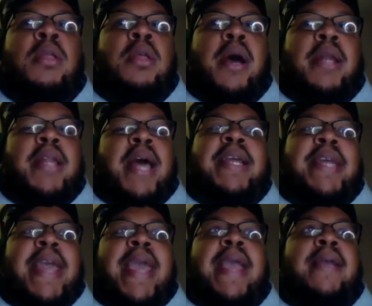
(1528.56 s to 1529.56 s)
a lot of
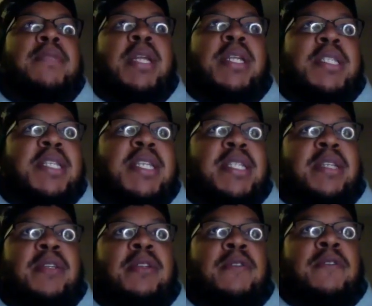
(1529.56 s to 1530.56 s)
games in a season.
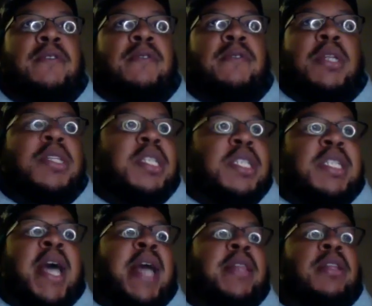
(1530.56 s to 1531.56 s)
They're just not.